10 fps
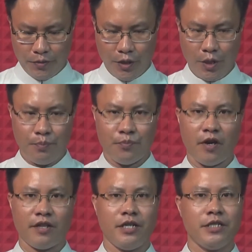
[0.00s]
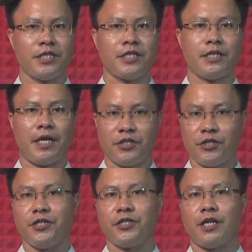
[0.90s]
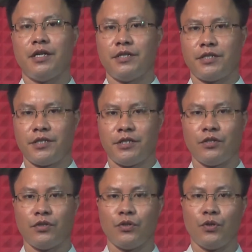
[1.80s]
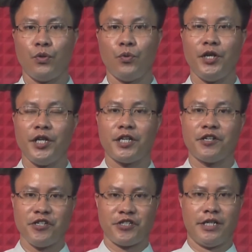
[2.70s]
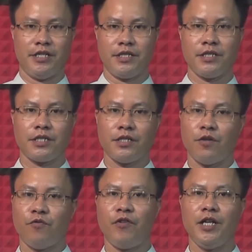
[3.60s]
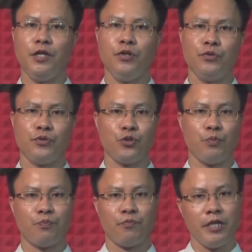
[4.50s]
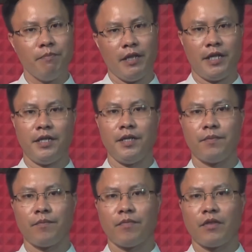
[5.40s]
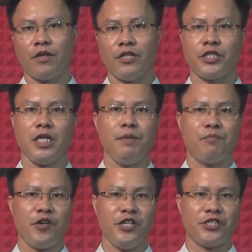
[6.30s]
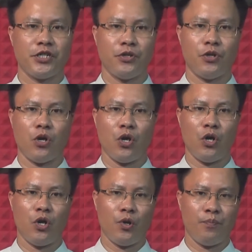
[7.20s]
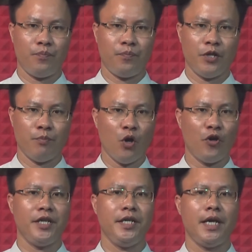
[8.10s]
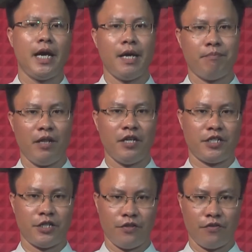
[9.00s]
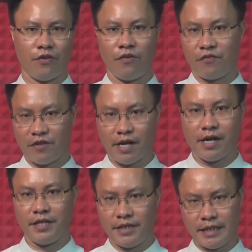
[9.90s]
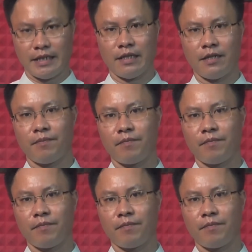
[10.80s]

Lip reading: Dear brothers and sisters, we Christians value supremely the celebration of the body and blood of Christ.